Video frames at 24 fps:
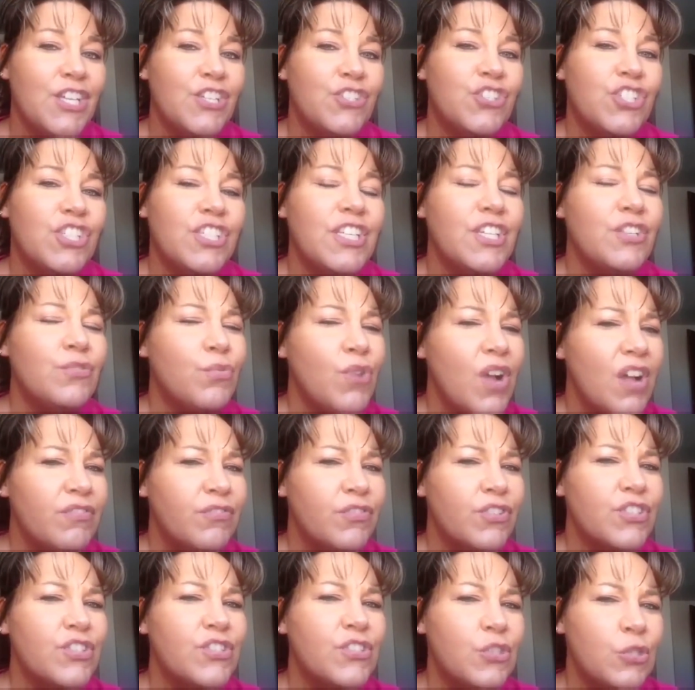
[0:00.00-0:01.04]
She did
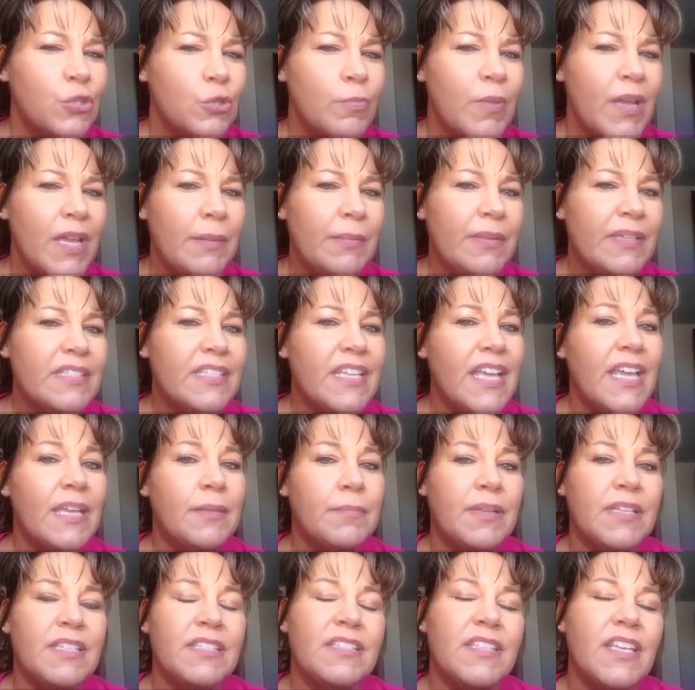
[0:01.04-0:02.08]
reference 2 babies that
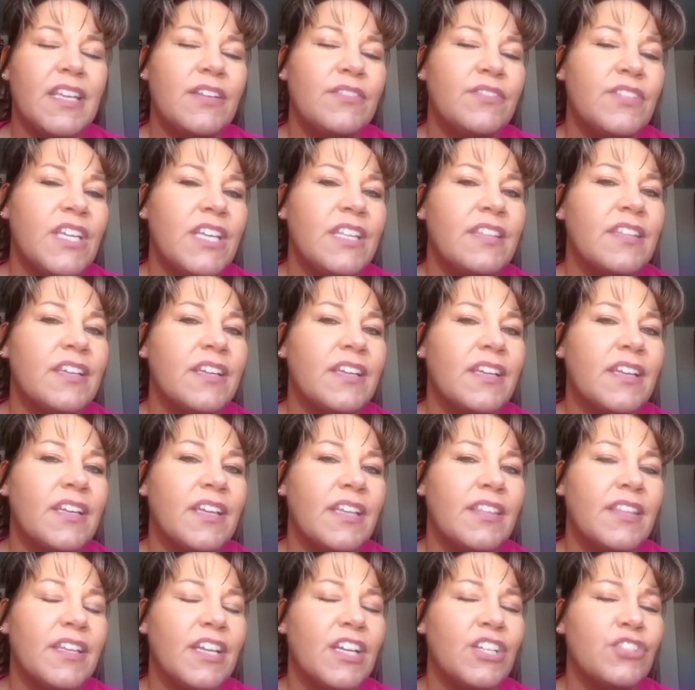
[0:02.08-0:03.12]
had been saved in
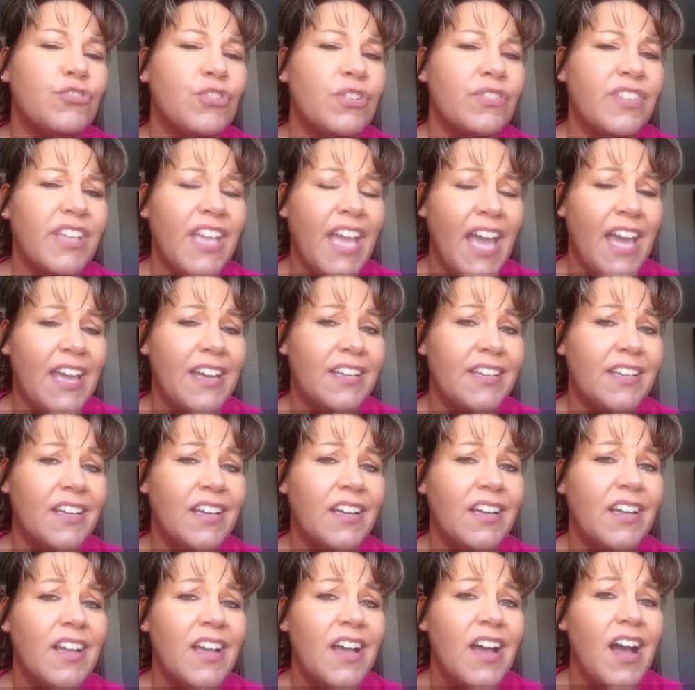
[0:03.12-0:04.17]
the country of
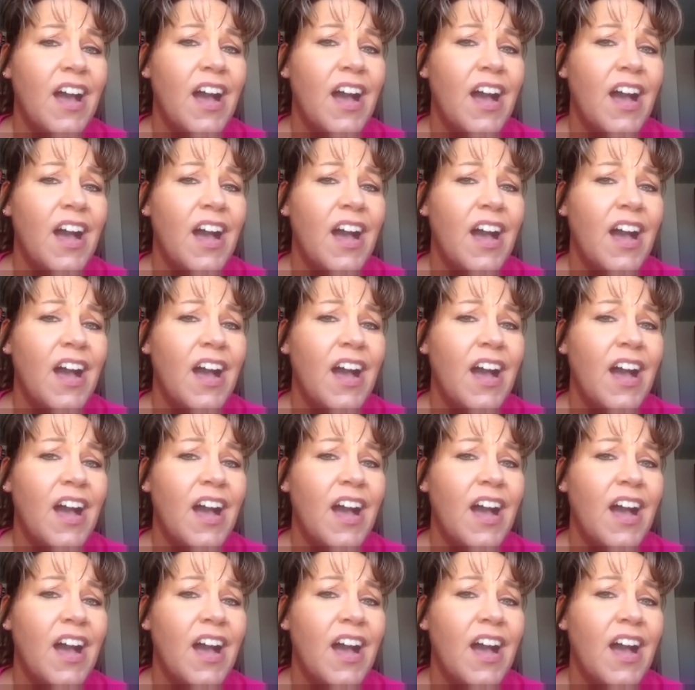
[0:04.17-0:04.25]
Canada,